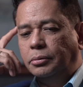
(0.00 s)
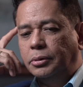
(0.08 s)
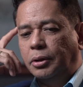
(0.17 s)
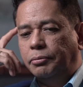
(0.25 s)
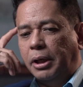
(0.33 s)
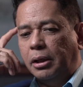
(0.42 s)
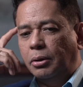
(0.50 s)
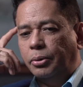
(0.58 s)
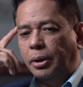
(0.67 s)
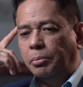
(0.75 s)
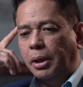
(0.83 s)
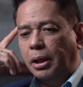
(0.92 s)
In fact,
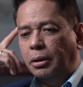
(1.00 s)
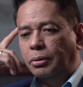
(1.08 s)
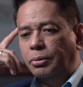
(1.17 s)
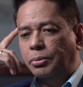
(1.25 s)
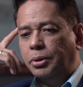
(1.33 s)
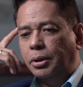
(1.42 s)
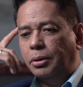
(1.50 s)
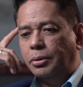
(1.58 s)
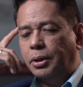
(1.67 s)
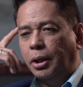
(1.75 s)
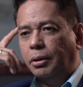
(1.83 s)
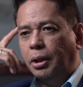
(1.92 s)
looking back at those
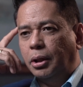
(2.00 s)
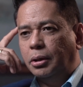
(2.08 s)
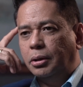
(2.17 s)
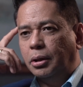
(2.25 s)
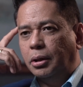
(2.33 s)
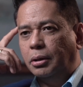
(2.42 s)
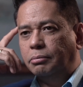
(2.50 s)
years, I think